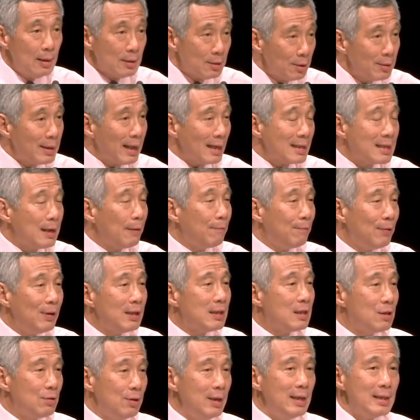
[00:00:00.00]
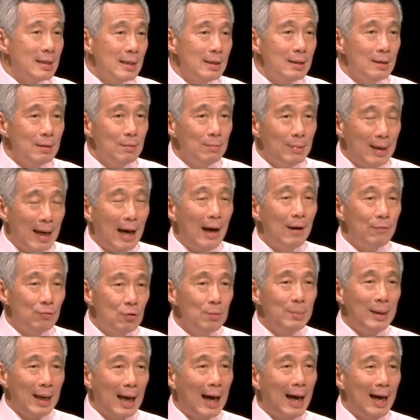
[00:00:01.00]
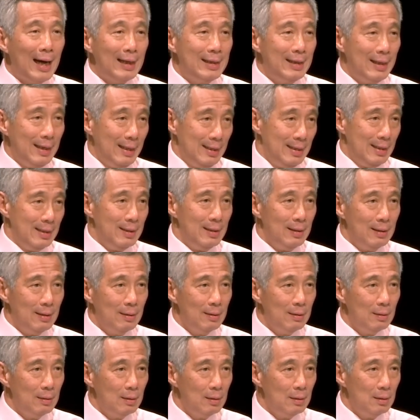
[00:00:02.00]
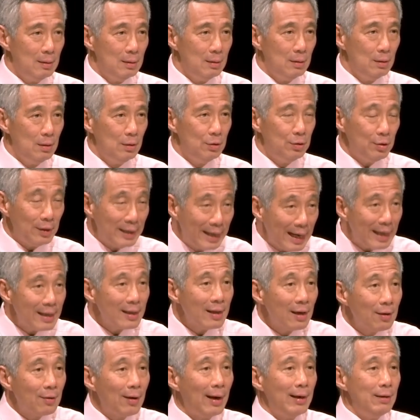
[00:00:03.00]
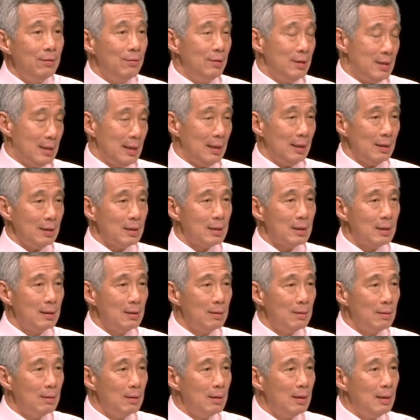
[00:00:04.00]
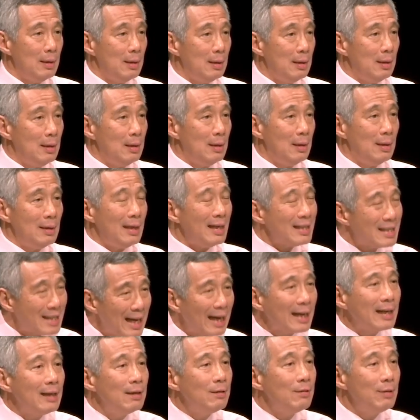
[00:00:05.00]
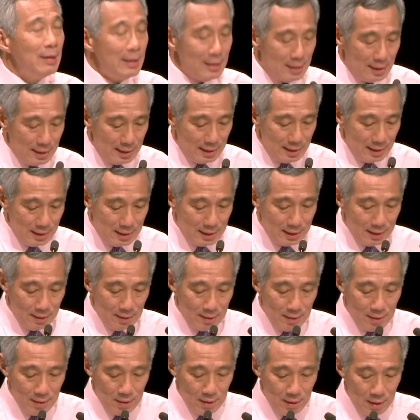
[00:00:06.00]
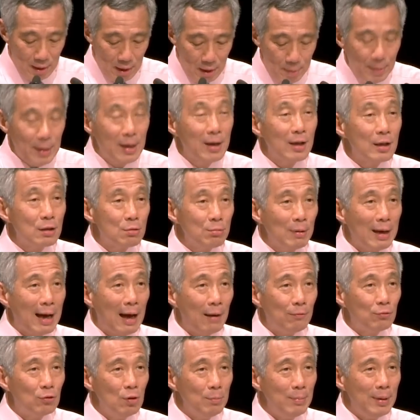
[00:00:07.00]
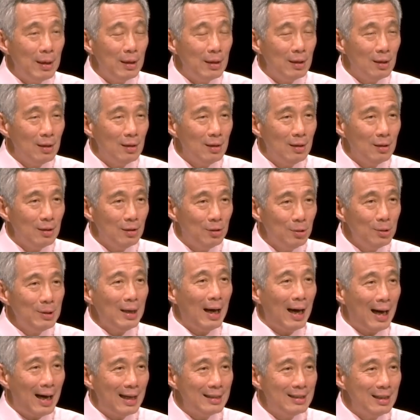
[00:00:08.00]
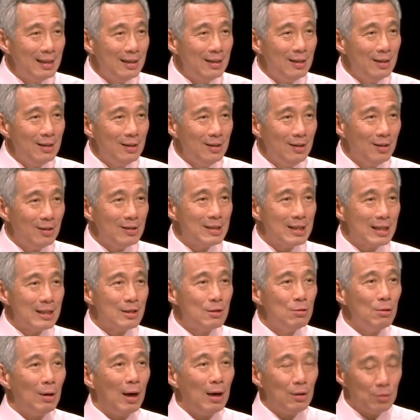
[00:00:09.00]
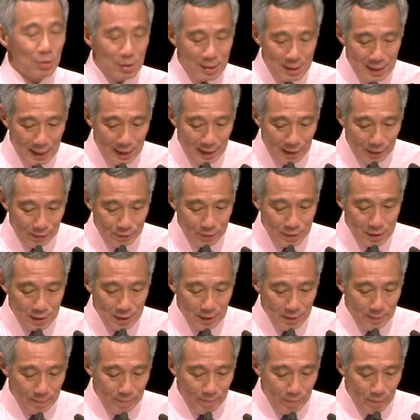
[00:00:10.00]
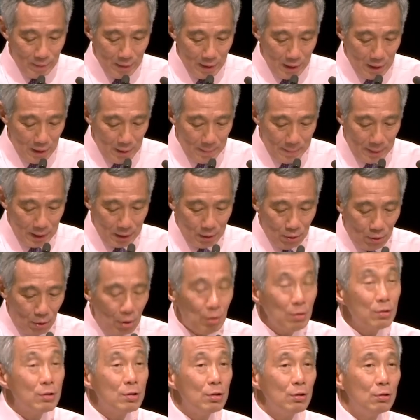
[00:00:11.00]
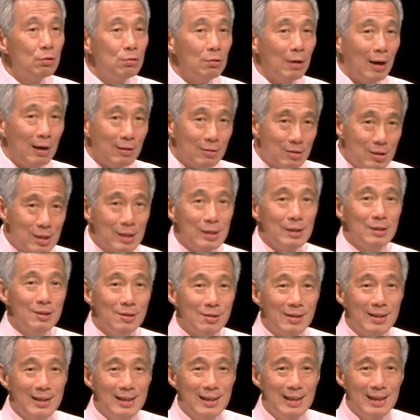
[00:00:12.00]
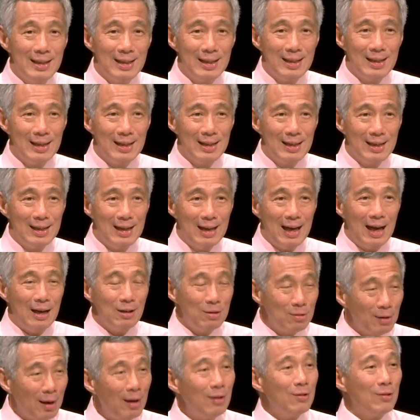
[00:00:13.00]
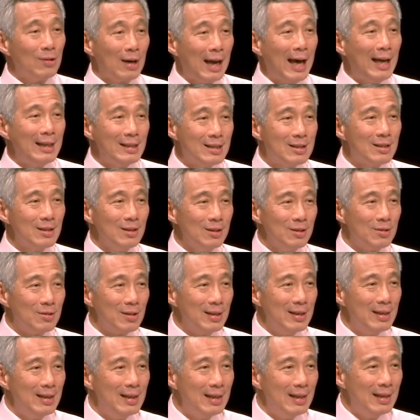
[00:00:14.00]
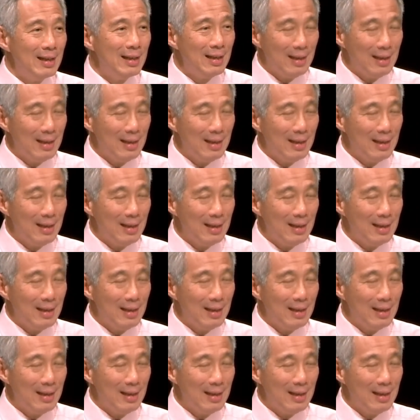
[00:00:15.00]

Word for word: So that's the first reason we have to be hard-headed, to get the right results. The second reason is because we have to be good-hearted, not just to ourselves, but also to our children and to our grandchildren.